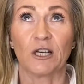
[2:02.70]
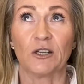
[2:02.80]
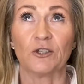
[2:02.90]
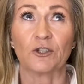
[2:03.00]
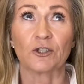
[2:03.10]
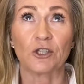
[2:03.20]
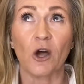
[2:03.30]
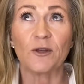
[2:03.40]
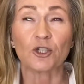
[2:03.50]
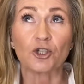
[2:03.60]
Your soul
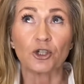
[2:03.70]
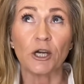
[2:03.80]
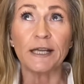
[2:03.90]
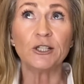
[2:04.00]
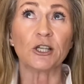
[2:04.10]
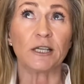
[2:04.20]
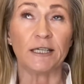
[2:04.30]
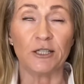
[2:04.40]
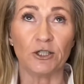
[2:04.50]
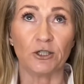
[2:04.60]
is trying to
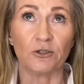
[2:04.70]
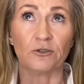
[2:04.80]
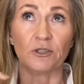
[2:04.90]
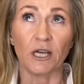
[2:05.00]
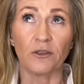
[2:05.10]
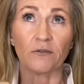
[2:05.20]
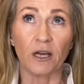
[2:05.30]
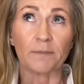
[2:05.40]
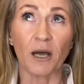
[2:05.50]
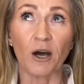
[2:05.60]
lead you down the
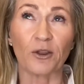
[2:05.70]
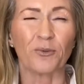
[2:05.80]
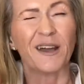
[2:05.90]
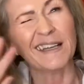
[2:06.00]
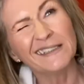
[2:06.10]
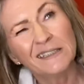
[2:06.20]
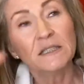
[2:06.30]
right pathway.